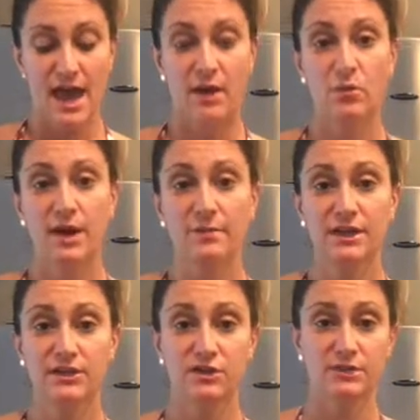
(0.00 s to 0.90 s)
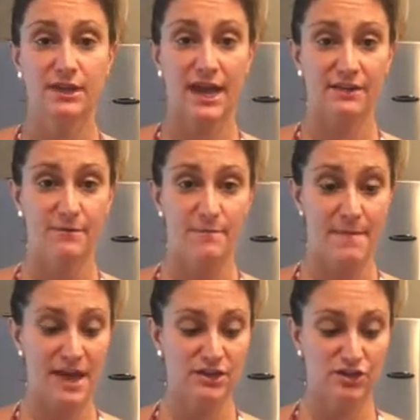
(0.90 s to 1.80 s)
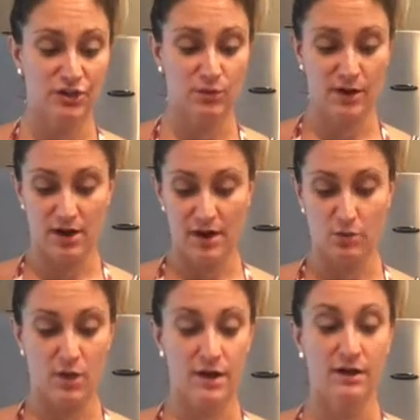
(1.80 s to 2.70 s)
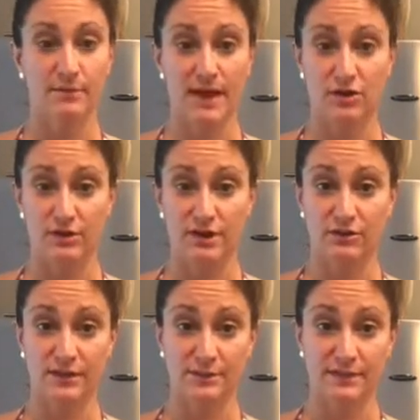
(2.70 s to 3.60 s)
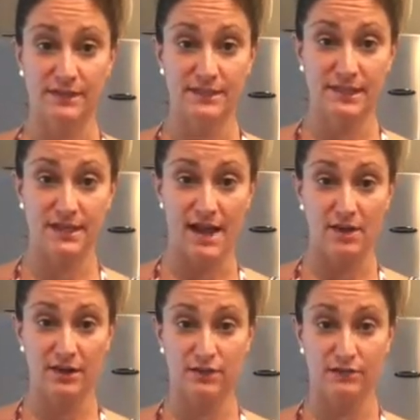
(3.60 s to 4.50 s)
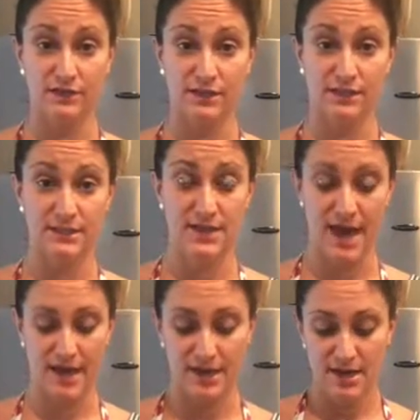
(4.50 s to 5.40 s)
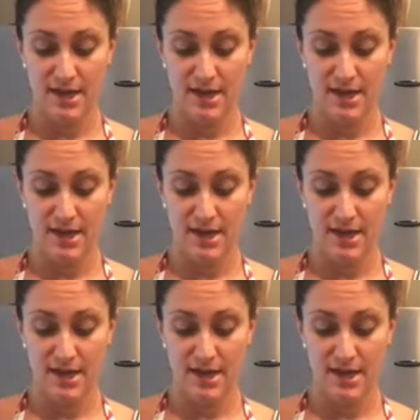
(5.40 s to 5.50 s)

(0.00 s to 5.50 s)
And what I'm gonna do is kind of measure where I want my greenery to be sticking out. I don't know if you can see that.